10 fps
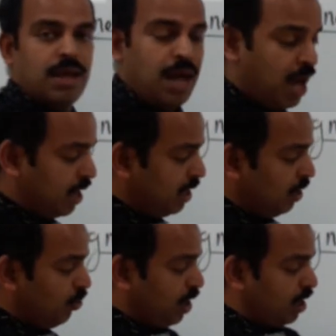And
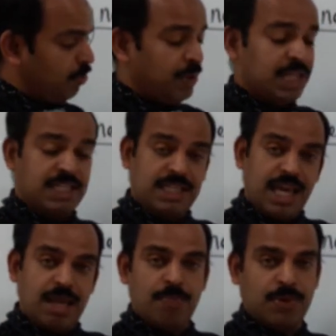you can repeat the
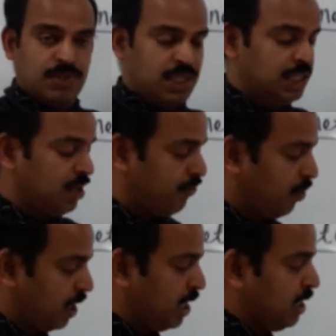same procedure
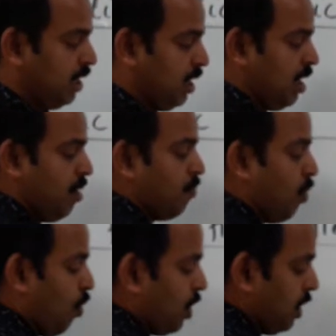for getting
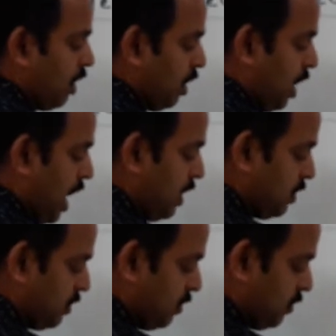more lines.
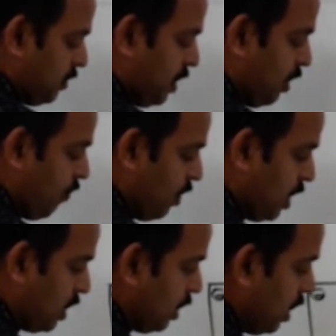Then you will
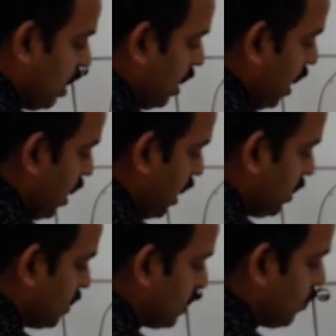get line like
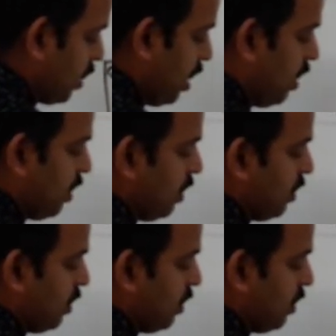this. Okay.